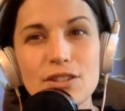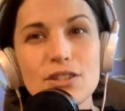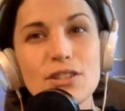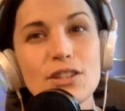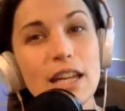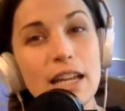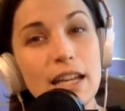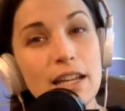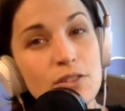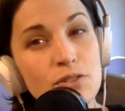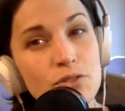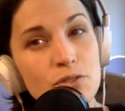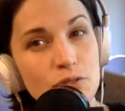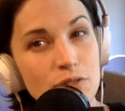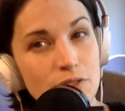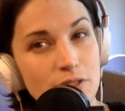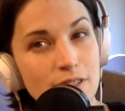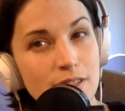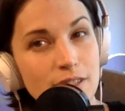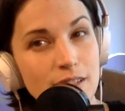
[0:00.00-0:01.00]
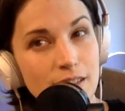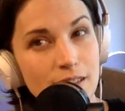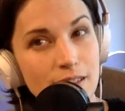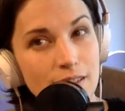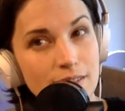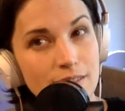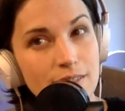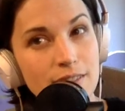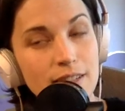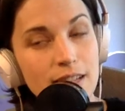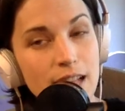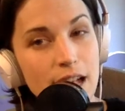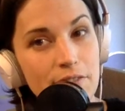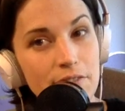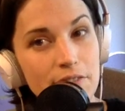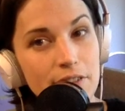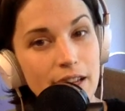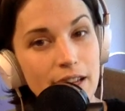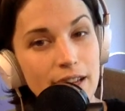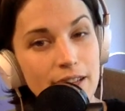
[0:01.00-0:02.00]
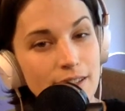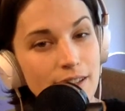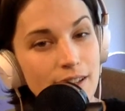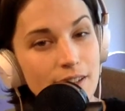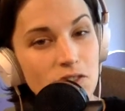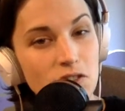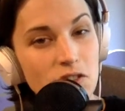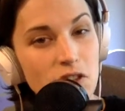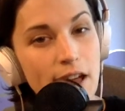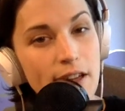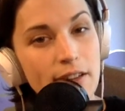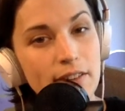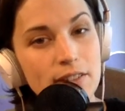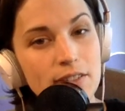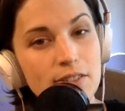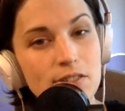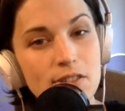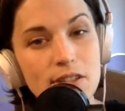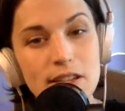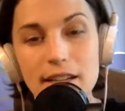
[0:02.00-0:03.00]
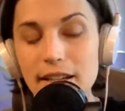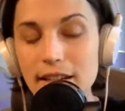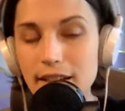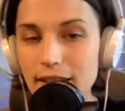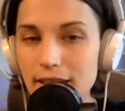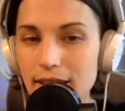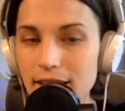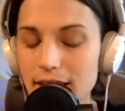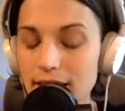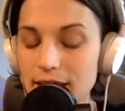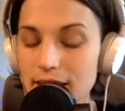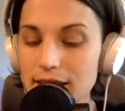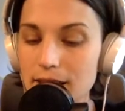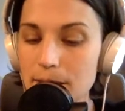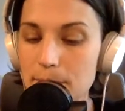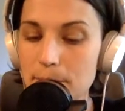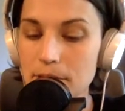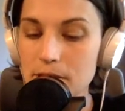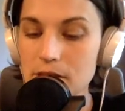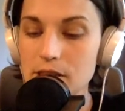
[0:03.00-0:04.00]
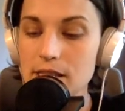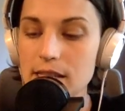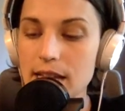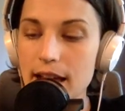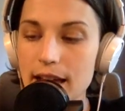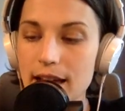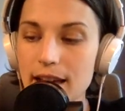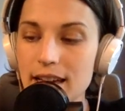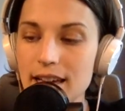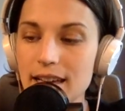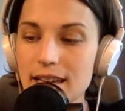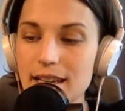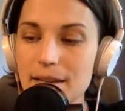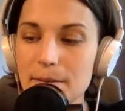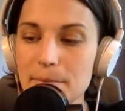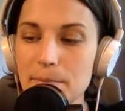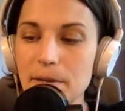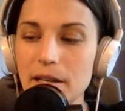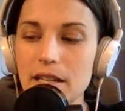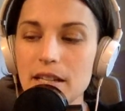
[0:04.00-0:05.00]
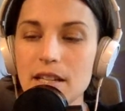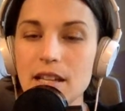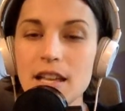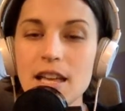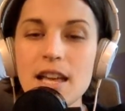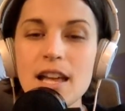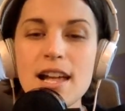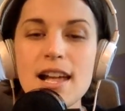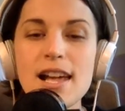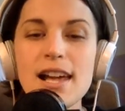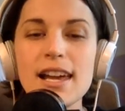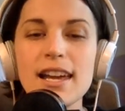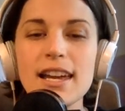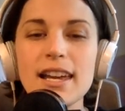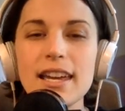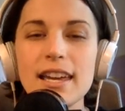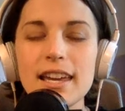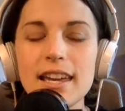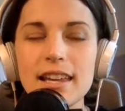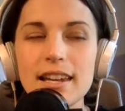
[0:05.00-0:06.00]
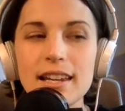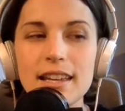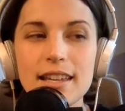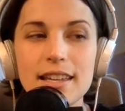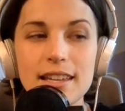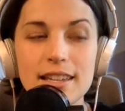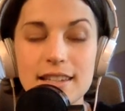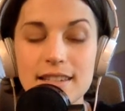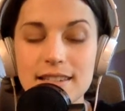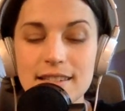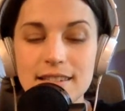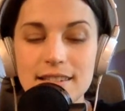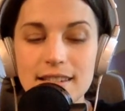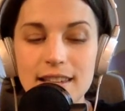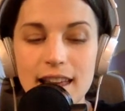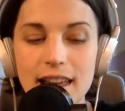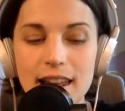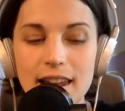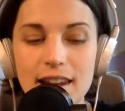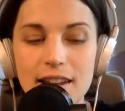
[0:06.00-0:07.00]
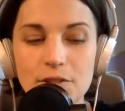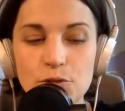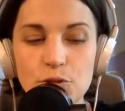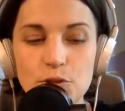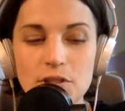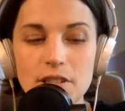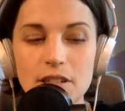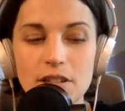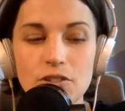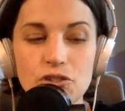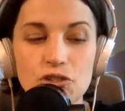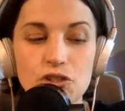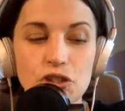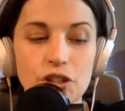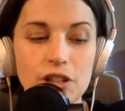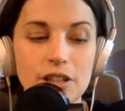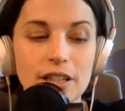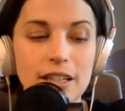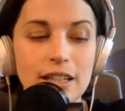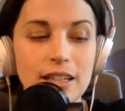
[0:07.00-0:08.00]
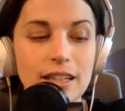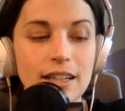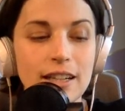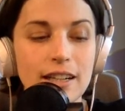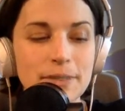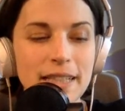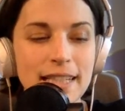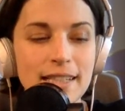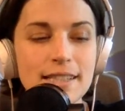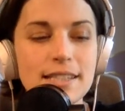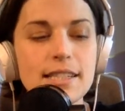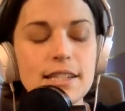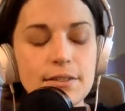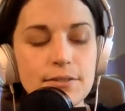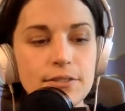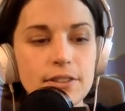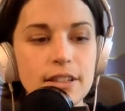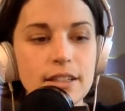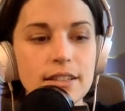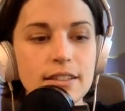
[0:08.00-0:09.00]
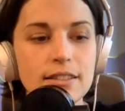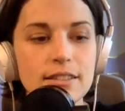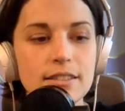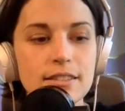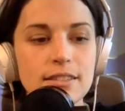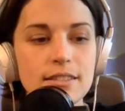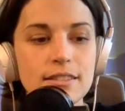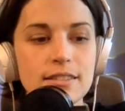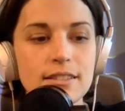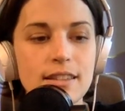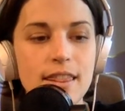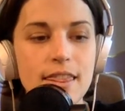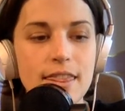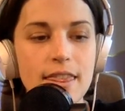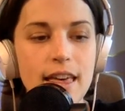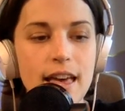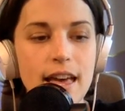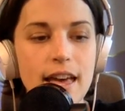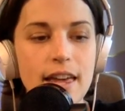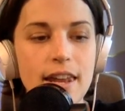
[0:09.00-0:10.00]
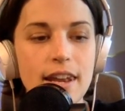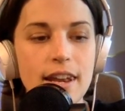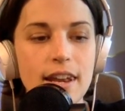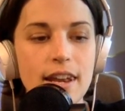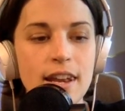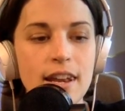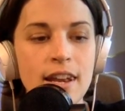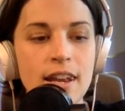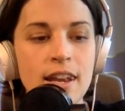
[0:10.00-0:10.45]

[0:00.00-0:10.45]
interesting to navigate. Not challenging per se, but it is an interesting journey and different than